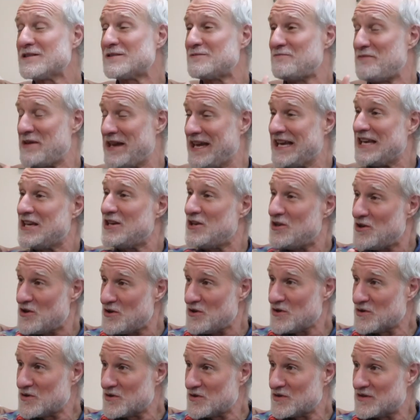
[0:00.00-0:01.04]
is being
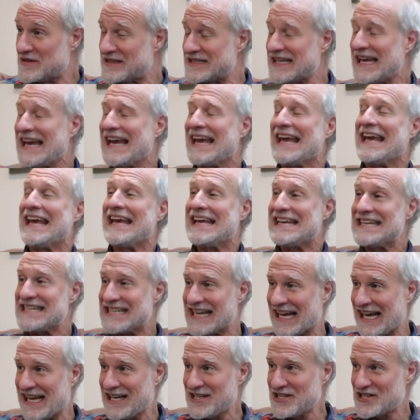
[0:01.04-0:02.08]
used
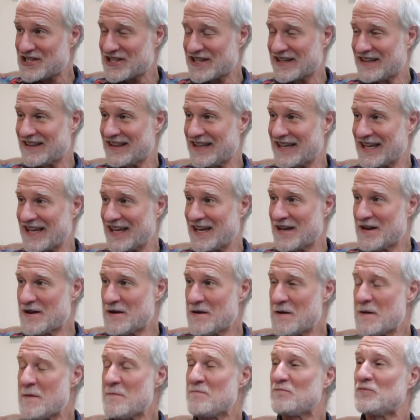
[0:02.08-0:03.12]
intentionally
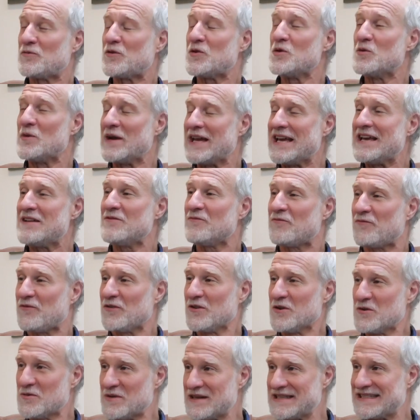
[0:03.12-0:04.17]
to
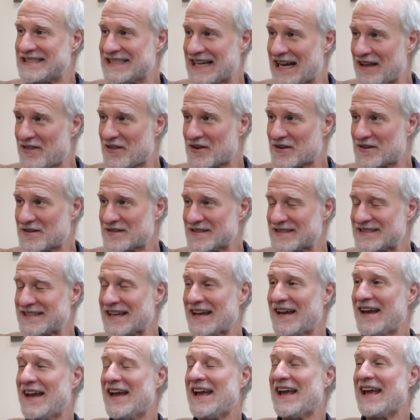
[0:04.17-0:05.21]
influence others
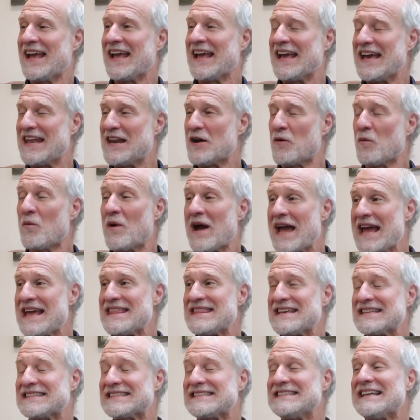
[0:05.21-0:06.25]
in a way
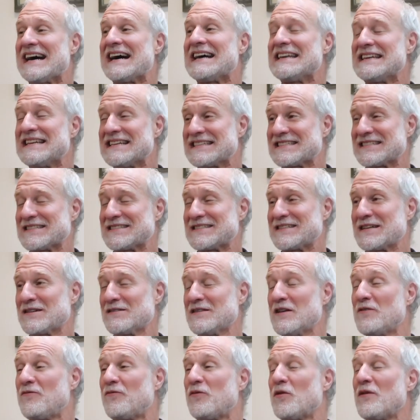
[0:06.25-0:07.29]
that's not
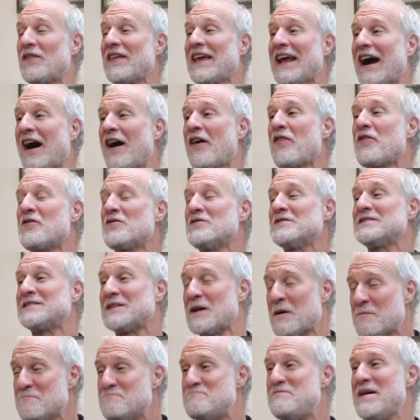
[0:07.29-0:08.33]
necessarily for the
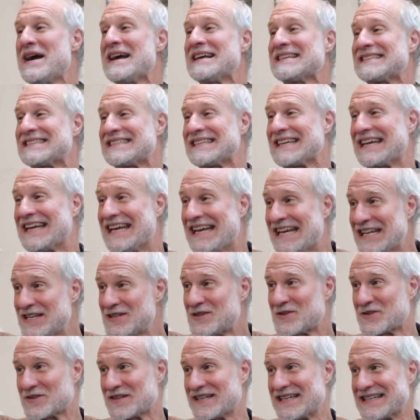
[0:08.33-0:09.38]
other's best
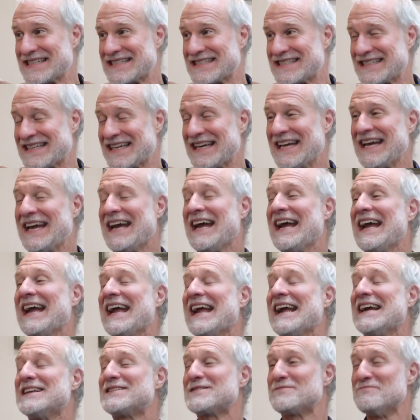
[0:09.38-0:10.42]
interest.
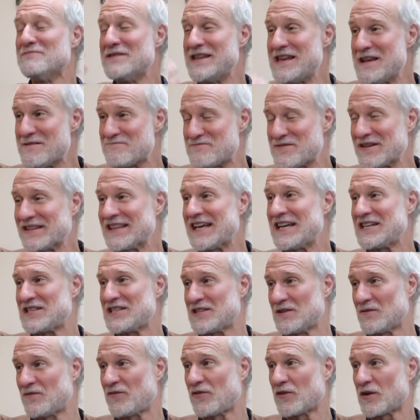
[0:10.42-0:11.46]
It's
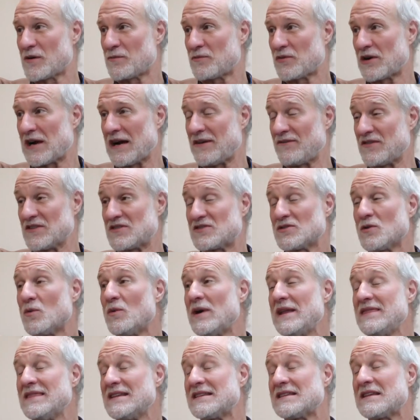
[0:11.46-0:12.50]
manipulation for a profit. So
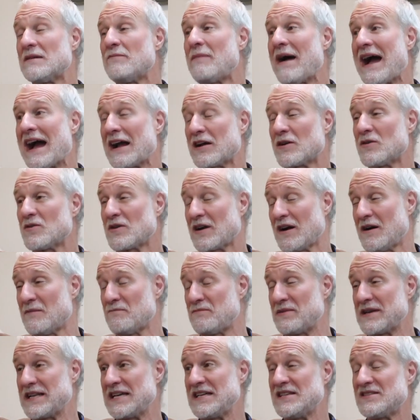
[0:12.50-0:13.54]
when the tobacco
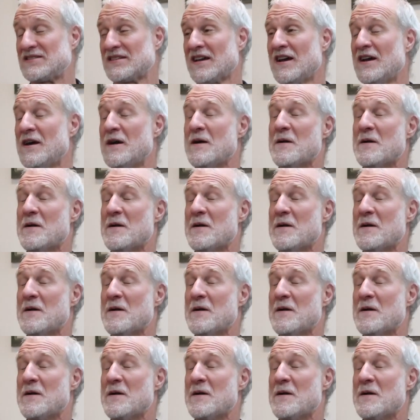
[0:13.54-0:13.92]
companies